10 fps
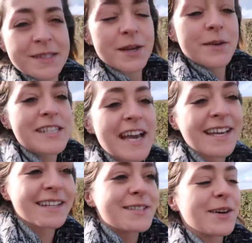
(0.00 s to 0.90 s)
So we're
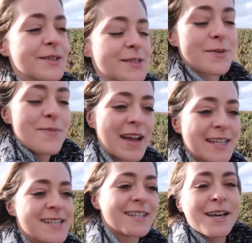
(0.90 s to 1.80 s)
taking the dogs on a
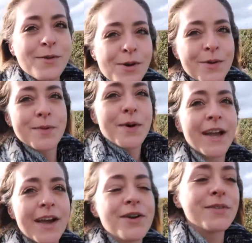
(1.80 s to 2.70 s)
mega Sunday walk. We're
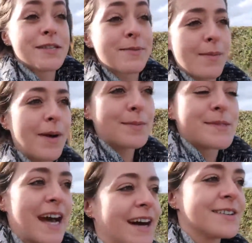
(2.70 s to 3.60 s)
walking over to my
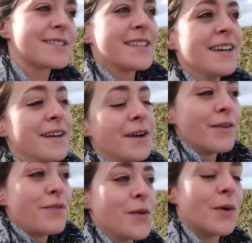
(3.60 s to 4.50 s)
mum's house
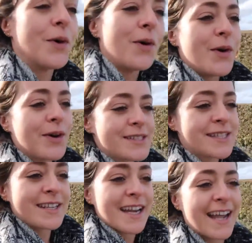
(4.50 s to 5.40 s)
for
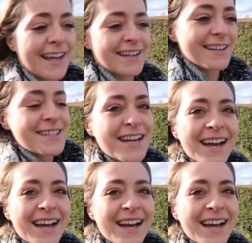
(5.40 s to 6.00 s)
Sunday lunch.